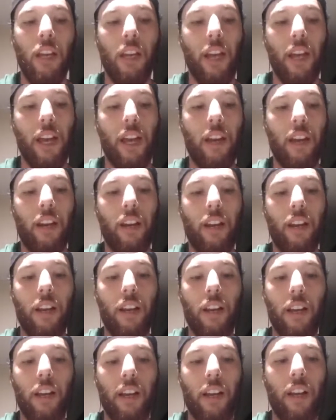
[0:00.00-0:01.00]
And
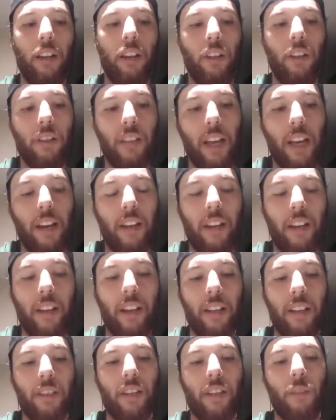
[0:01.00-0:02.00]
I kind of looked at it
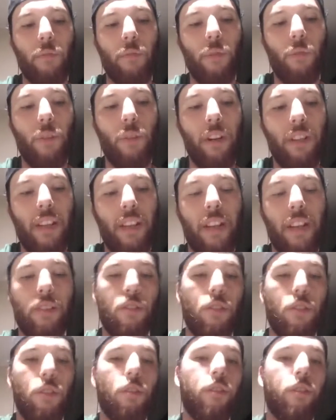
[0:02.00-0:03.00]
and I said, well, what does
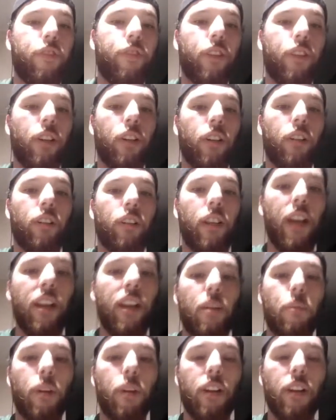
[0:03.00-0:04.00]
that do for
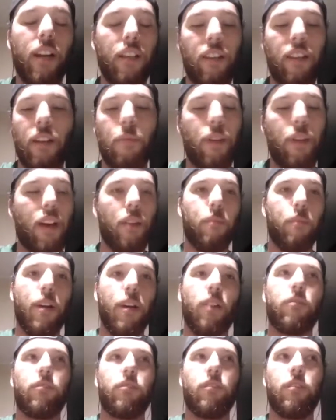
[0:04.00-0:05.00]
anybody? Not that I'm not
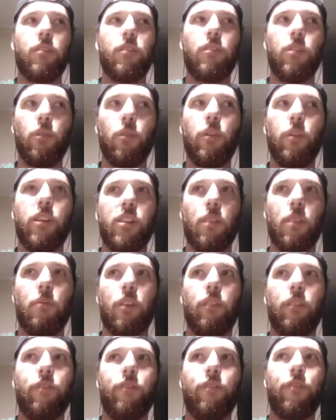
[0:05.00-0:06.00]
about doing
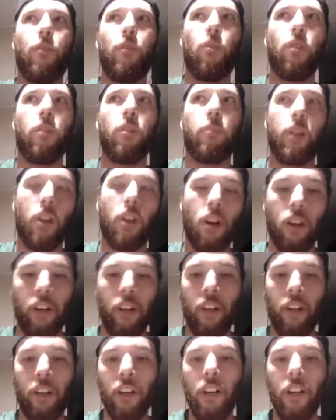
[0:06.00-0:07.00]
something for
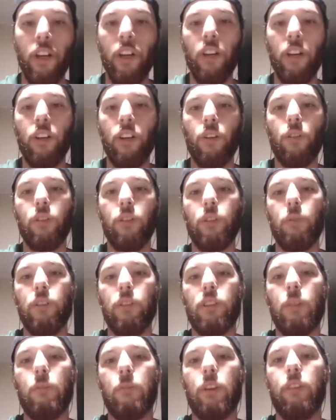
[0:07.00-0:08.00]
Bacardi or
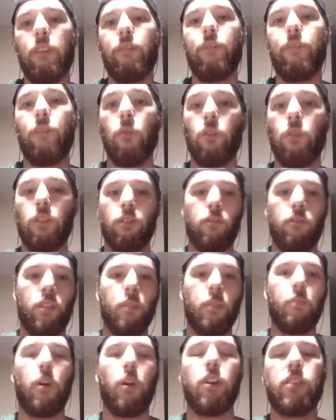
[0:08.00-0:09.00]
doing something for
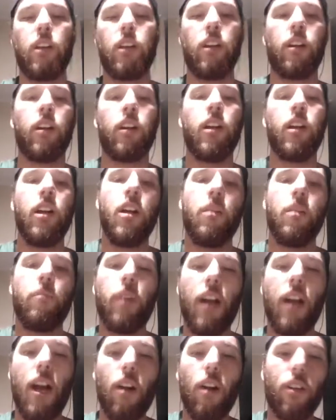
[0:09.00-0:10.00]
the bartender,
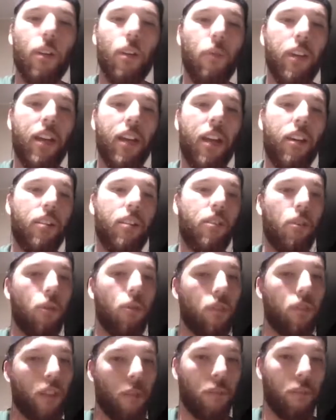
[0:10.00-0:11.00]
but how can we kind of
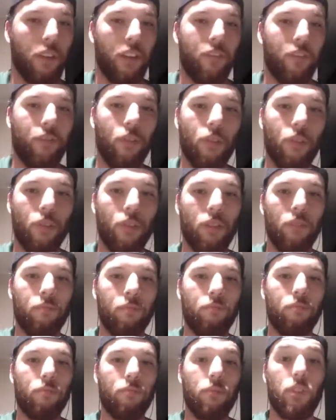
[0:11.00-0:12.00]
do something for
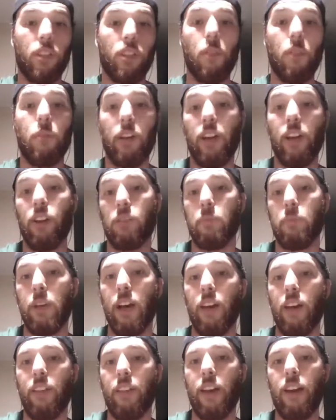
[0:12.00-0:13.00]
somebody else
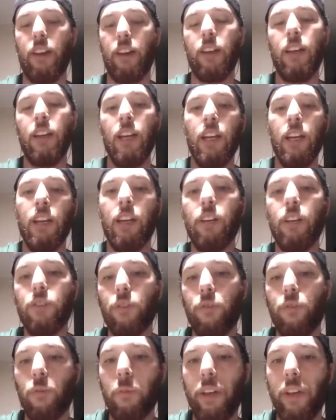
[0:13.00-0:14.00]
beyond that? And
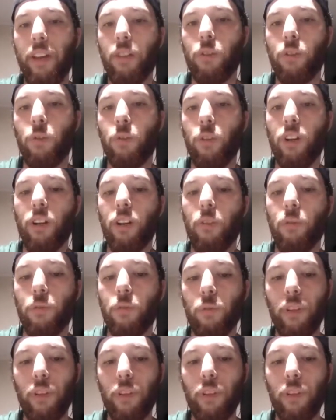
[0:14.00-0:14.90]
so for me, Altura was really